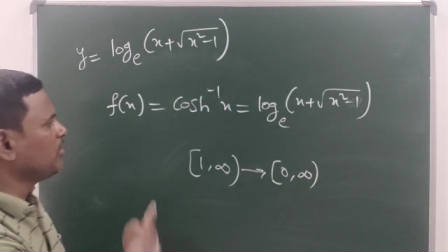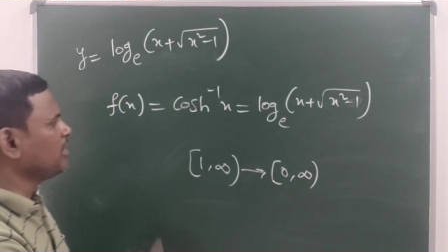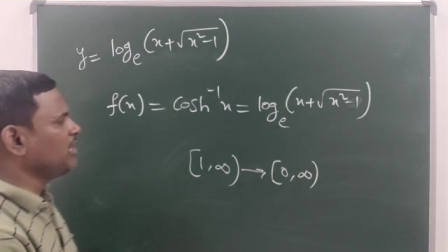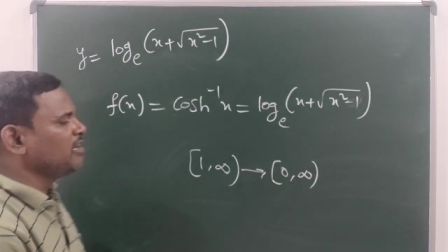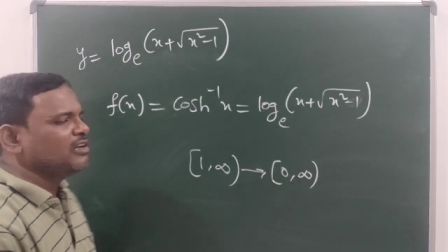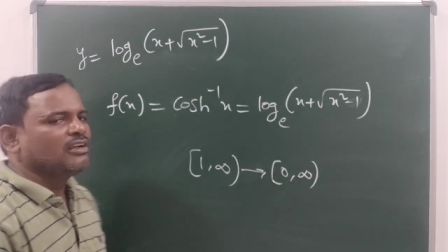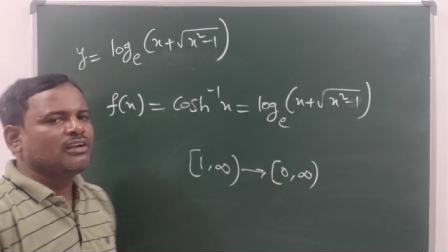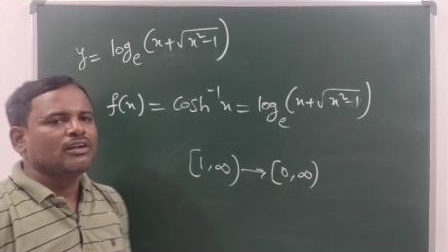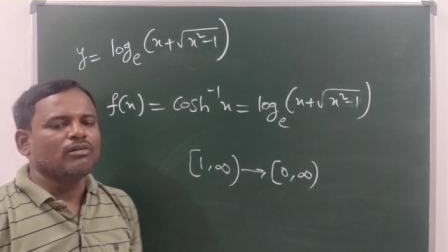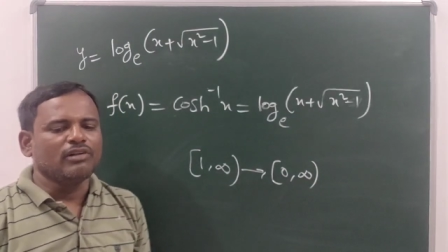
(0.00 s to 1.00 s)
Okay?
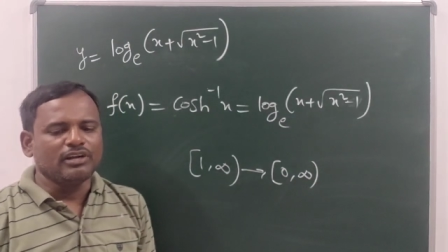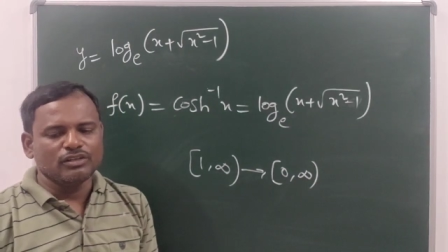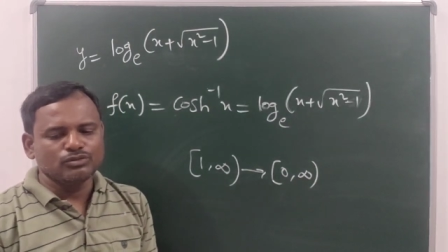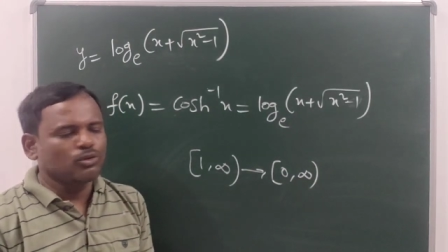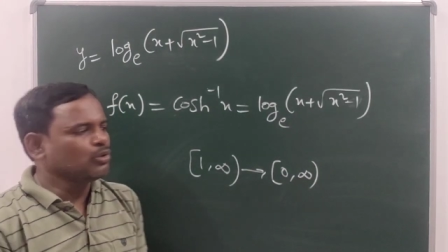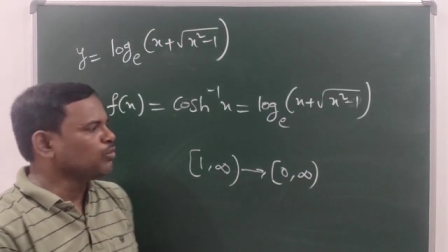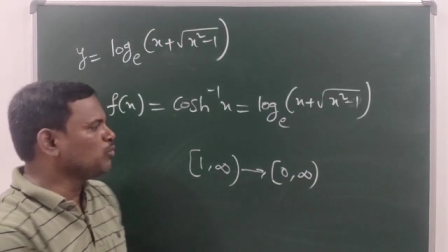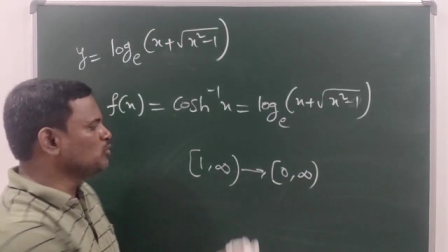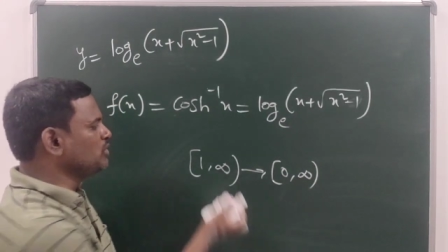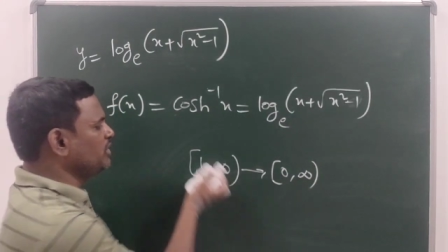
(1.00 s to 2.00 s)
Now let us go to whose